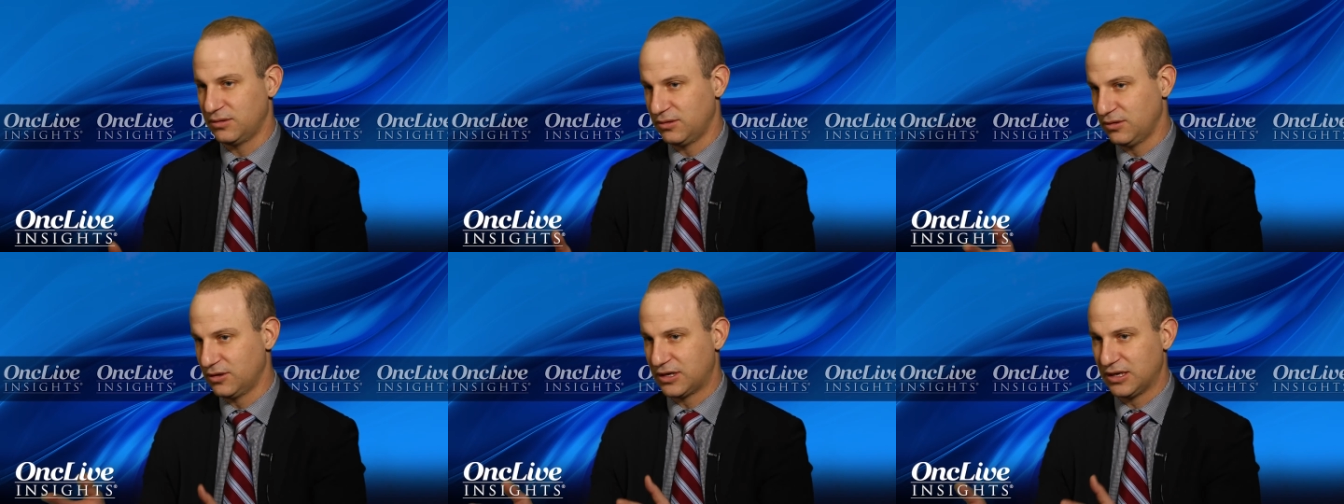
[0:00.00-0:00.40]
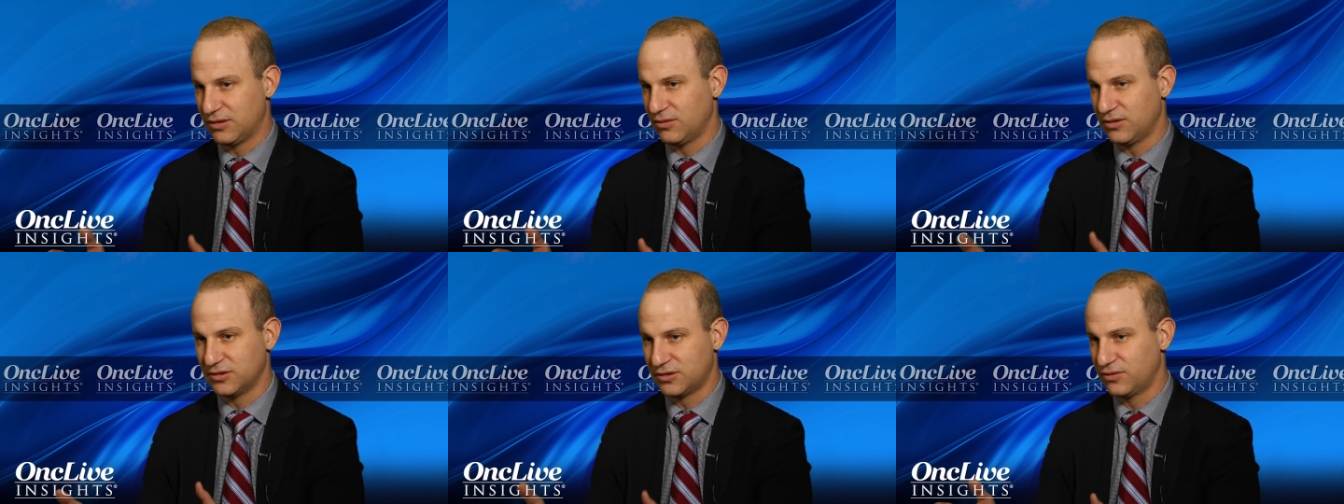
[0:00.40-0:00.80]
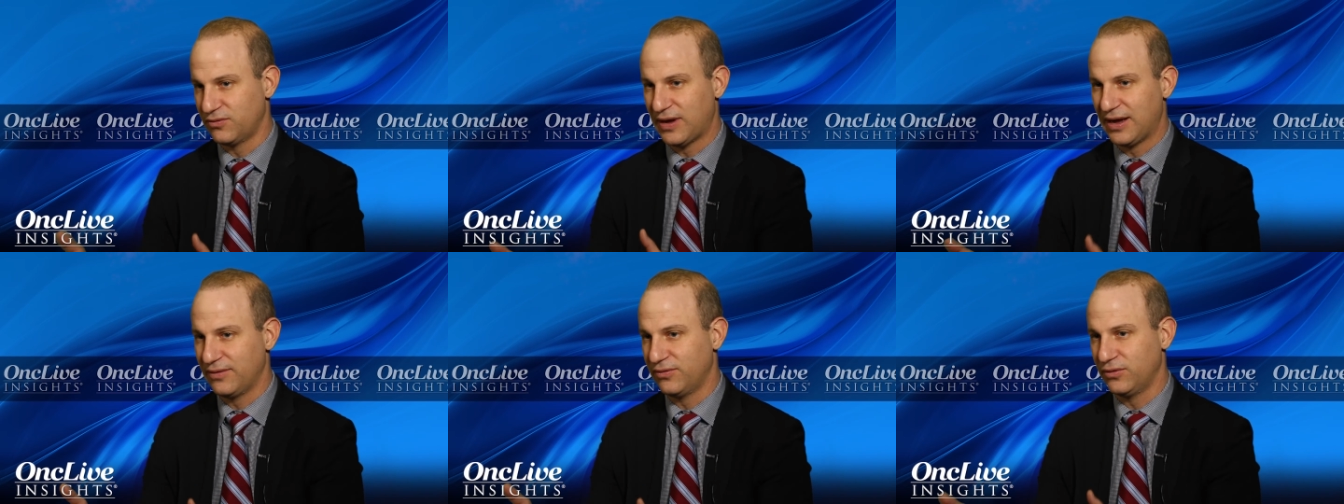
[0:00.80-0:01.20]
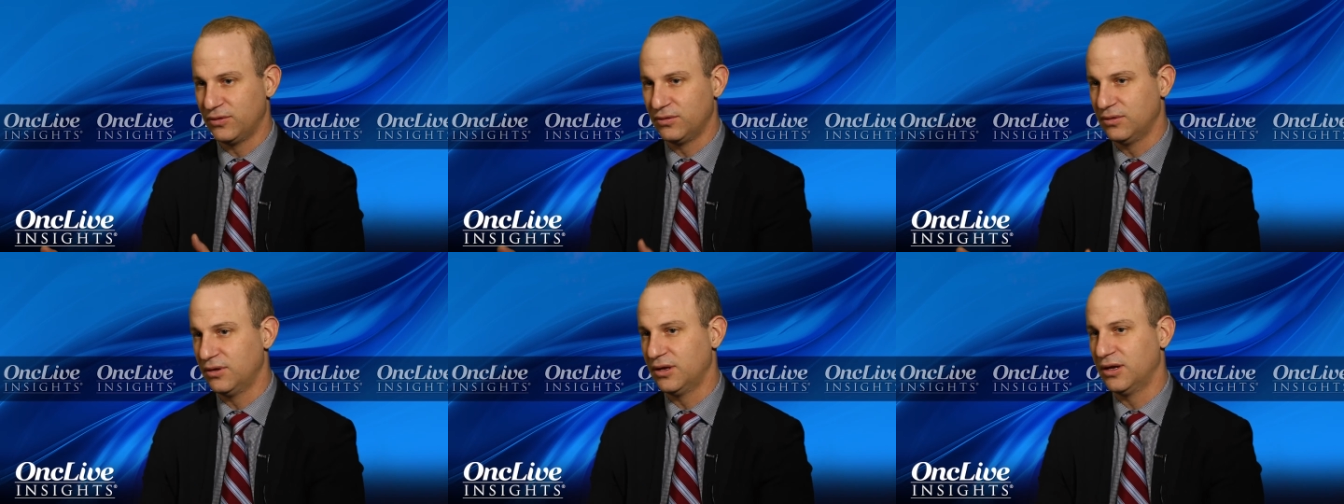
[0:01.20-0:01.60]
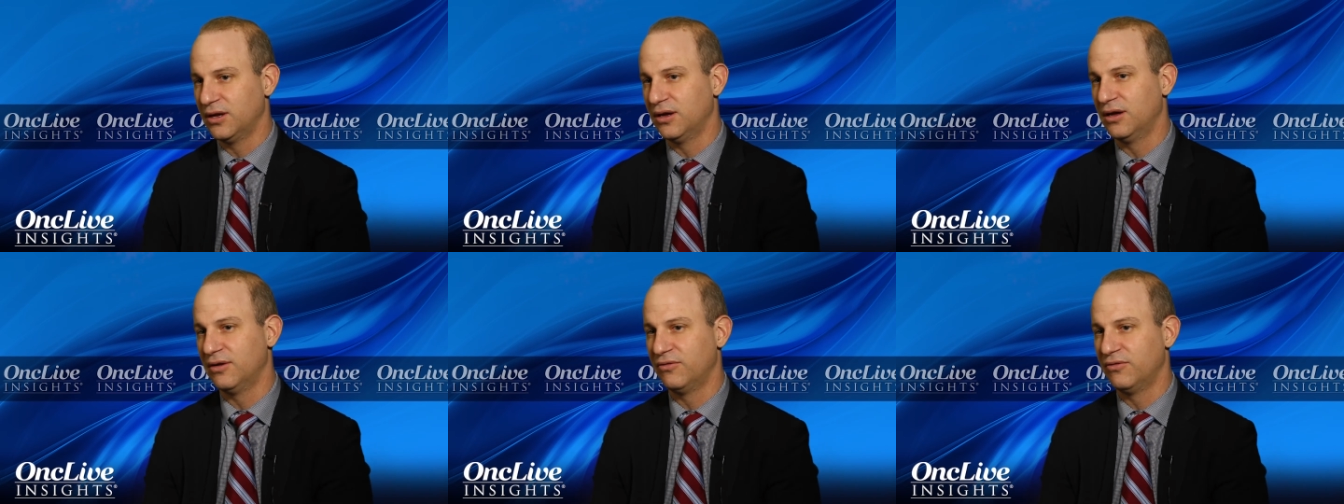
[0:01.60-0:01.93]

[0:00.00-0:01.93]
look at the survival uh,